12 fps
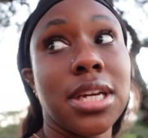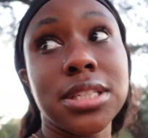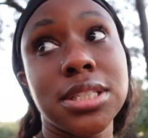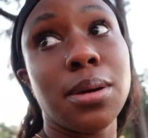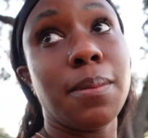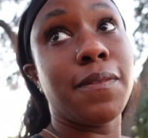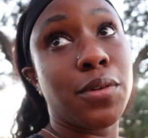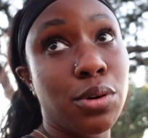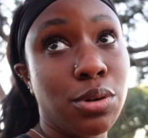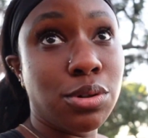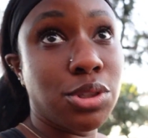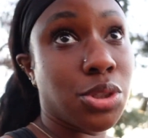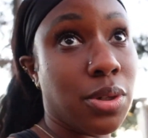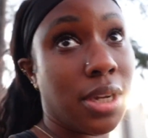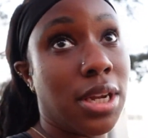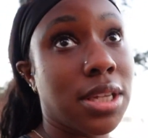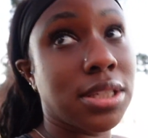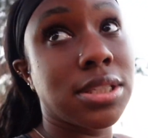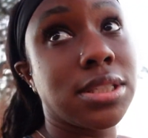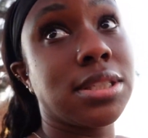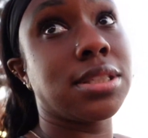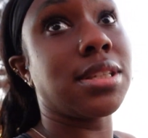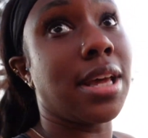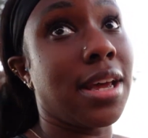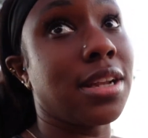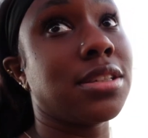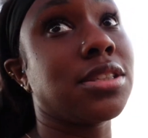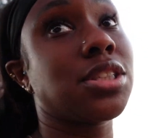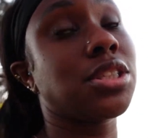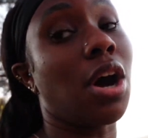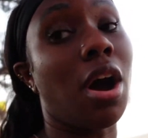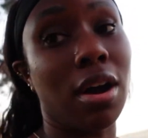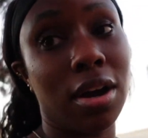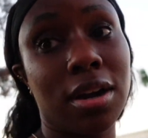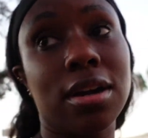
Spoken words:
get some food, drinks, and talk.